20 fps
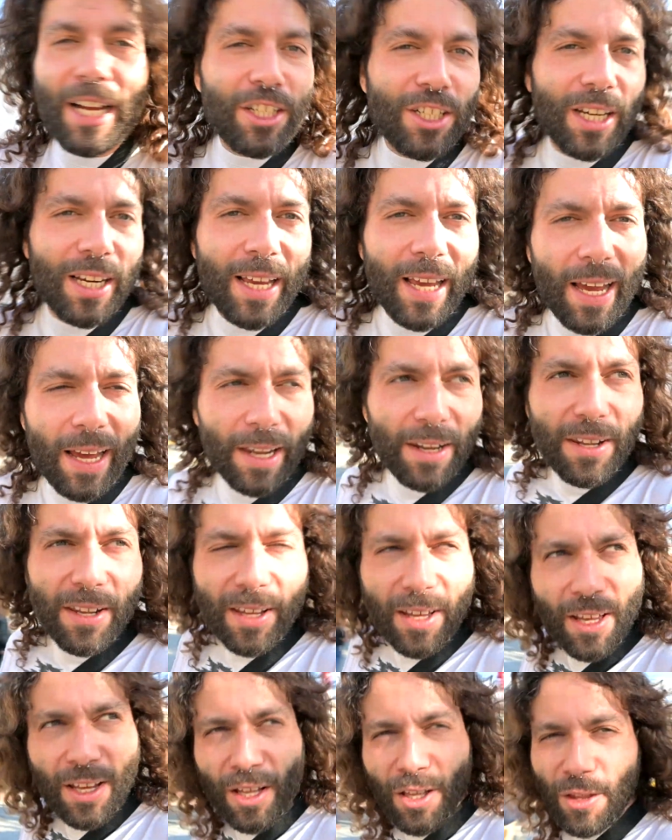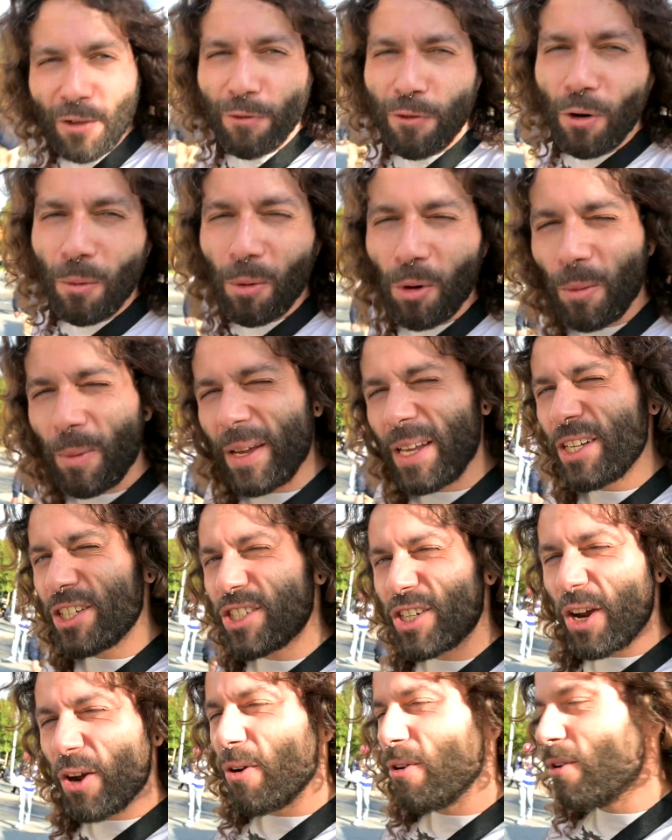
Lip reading: they actually had the football being